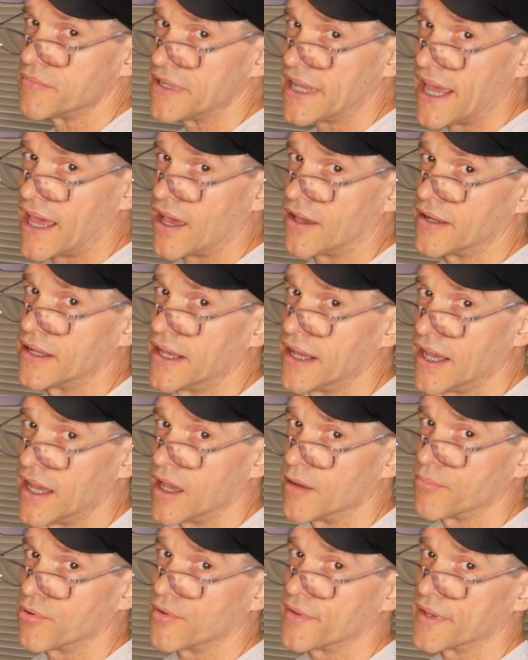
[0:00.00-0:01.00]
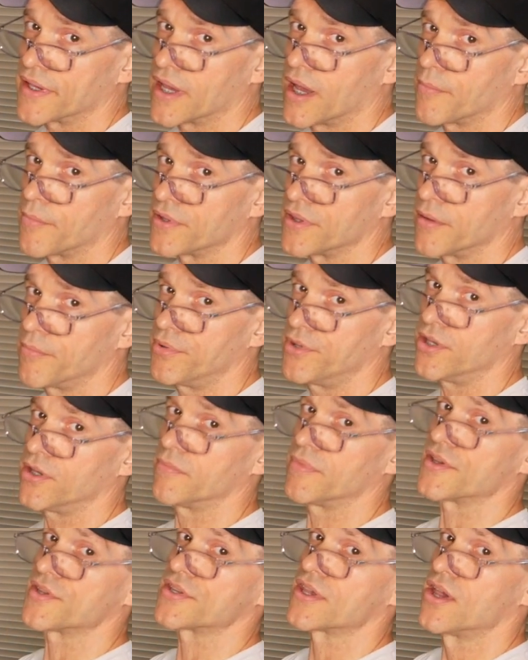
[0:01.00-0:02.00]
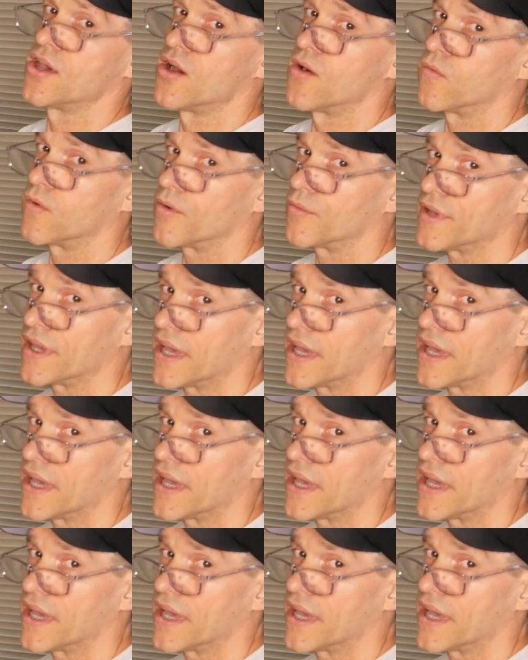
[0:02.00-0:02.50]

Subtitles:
down and pulling up on the pubis, what we